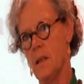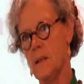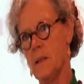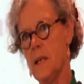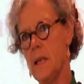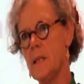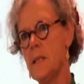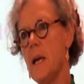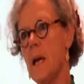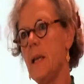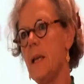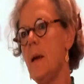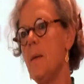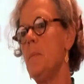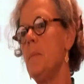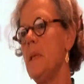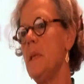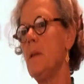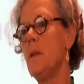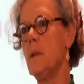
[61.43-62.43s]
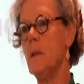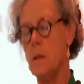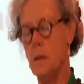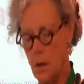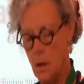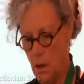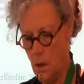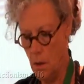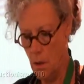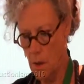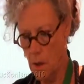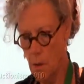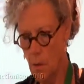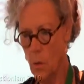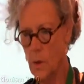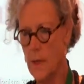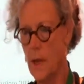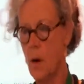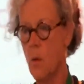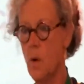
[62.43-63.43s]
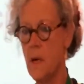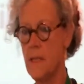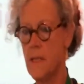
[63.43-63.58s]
that that was